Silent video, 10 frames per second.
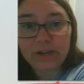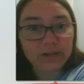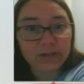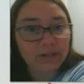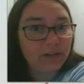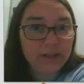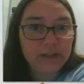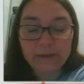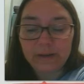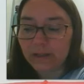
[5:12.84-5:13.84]
to start in the
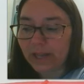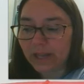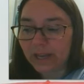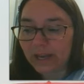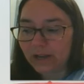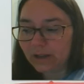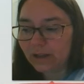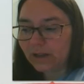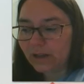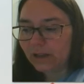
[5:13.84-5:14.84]
middle line
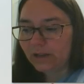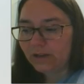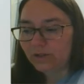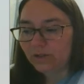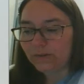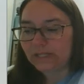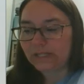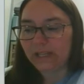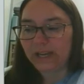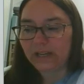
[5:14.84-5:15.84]
and do a
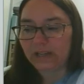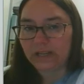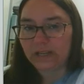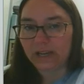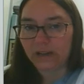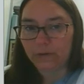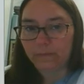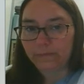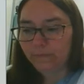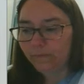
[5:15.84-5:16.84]
slant down.
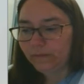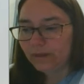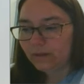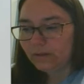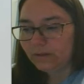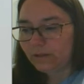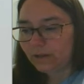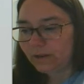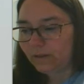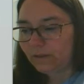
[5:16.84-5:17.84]

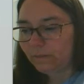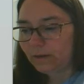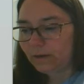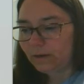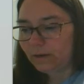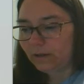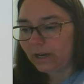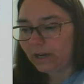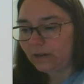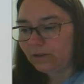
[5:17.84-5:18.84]
Start in the middle
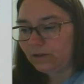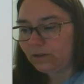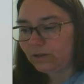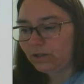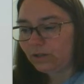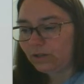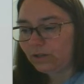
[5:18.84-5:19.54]
line, do a